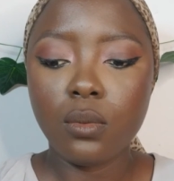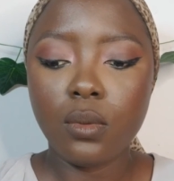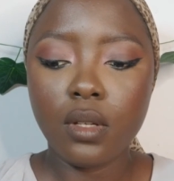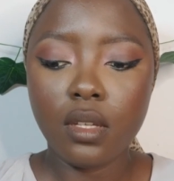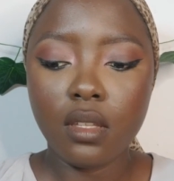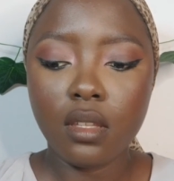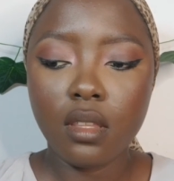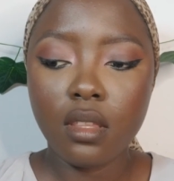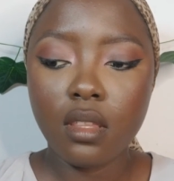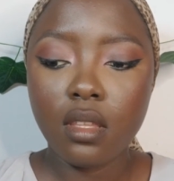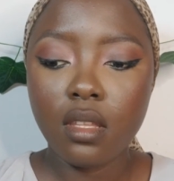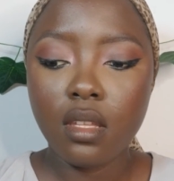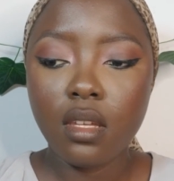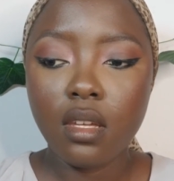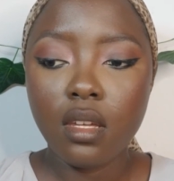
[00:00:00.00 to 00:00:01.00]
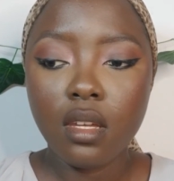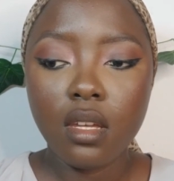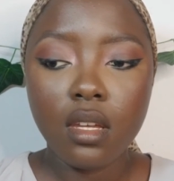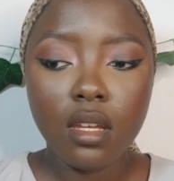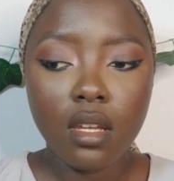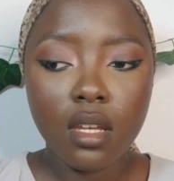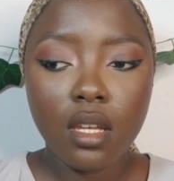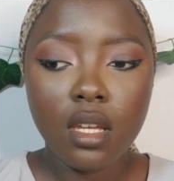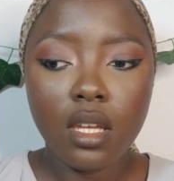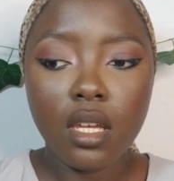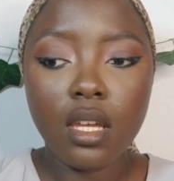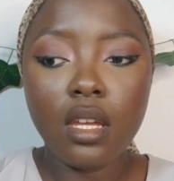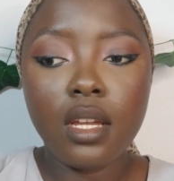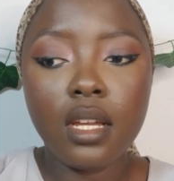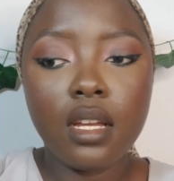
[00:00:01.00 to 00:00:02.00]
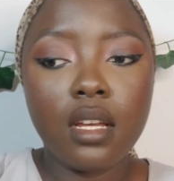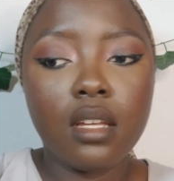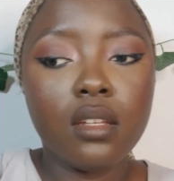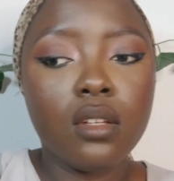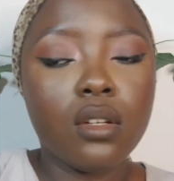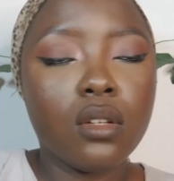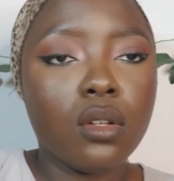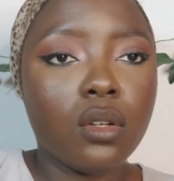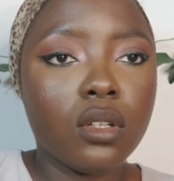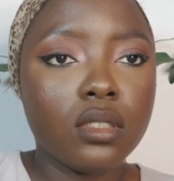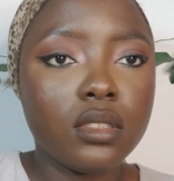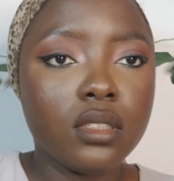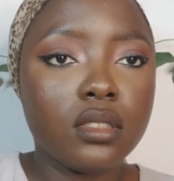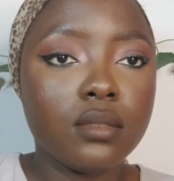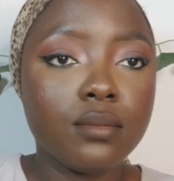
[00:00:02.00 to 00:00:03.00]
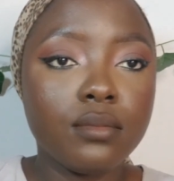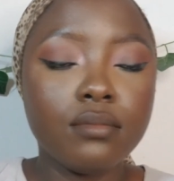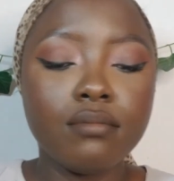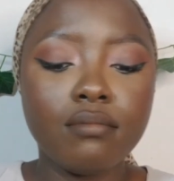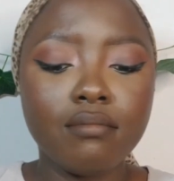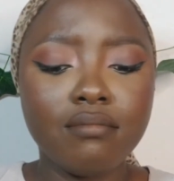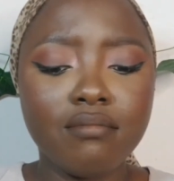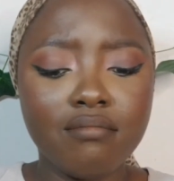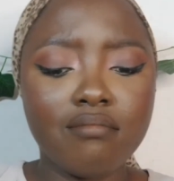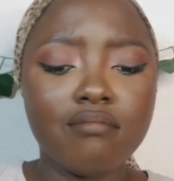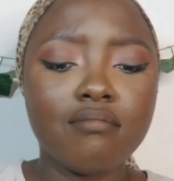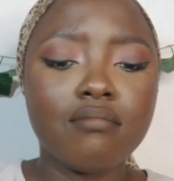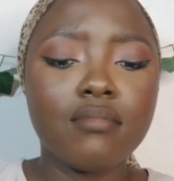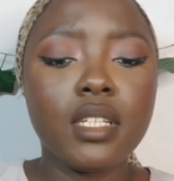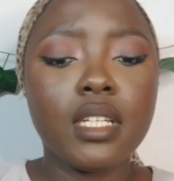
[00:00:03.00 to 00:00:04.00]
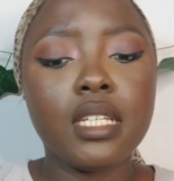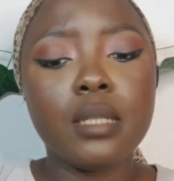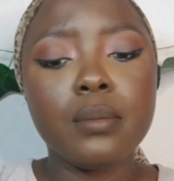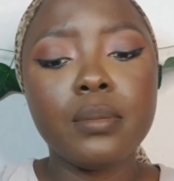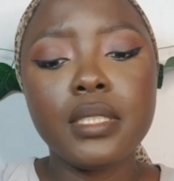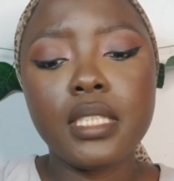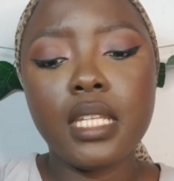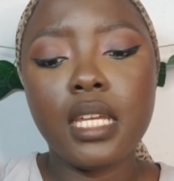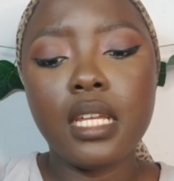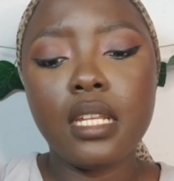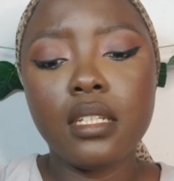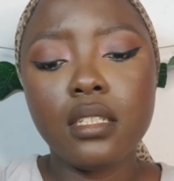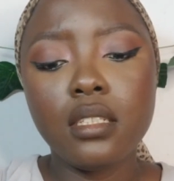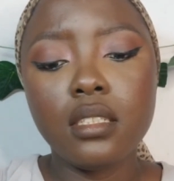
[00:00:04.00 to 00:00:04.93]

with a gloss, a lip stain.